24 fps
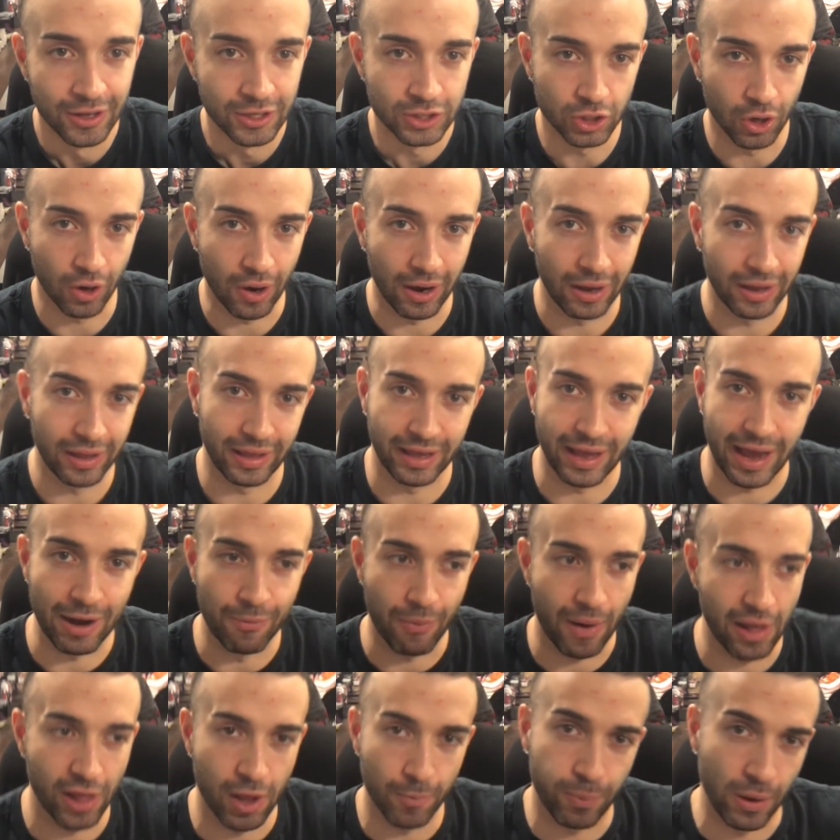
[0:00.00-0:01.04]
So uh,
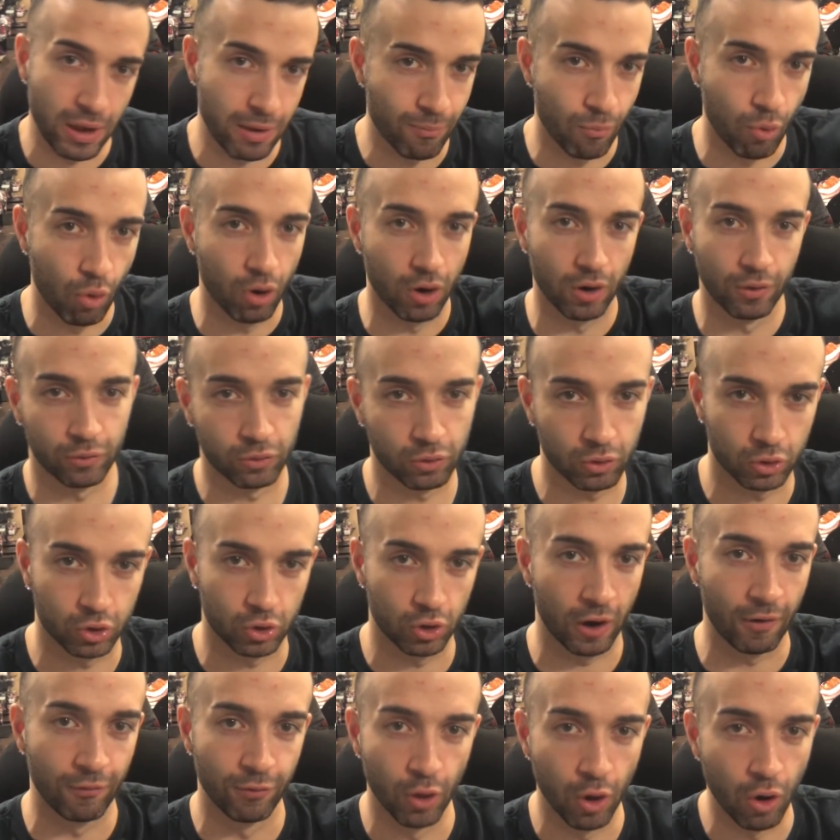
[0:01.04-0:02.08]
I'd rather play more
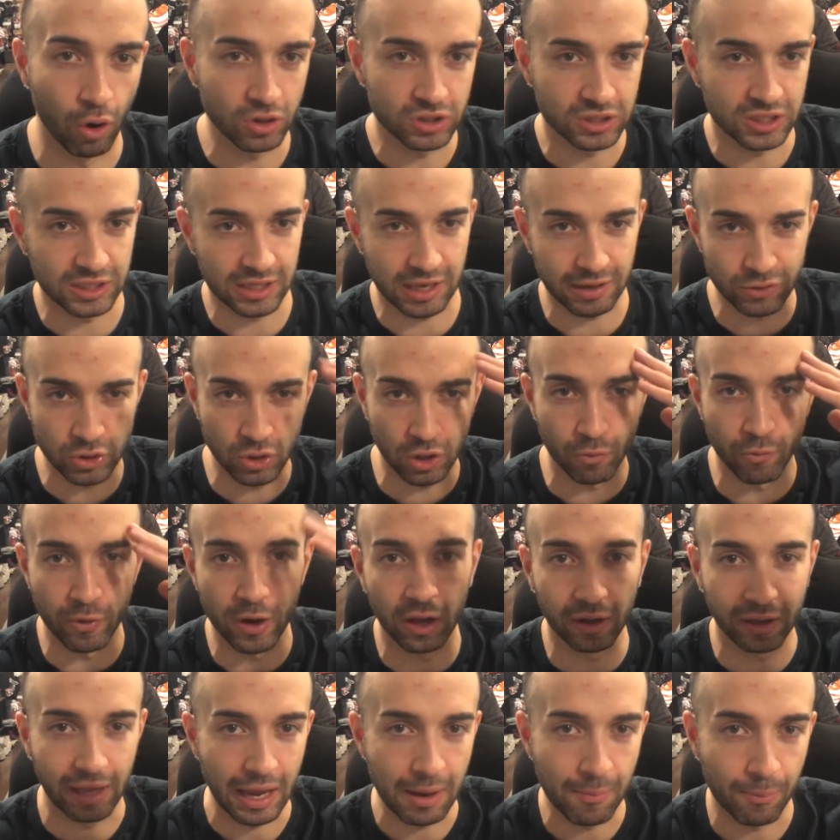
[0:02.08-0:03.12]
of those because it gives you a
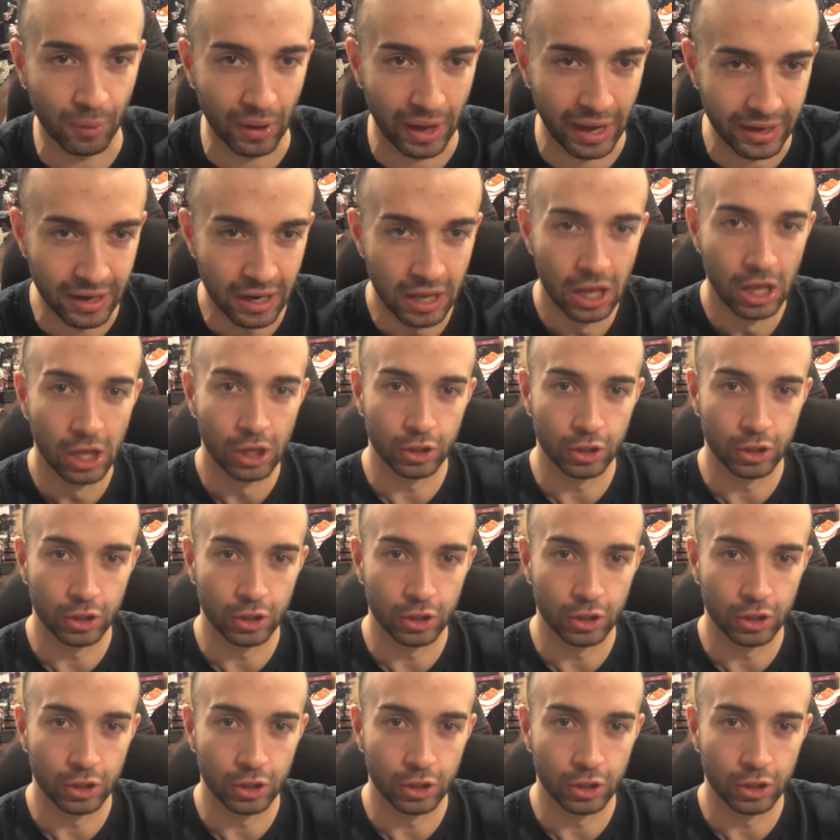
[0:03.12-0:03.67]
real game plan.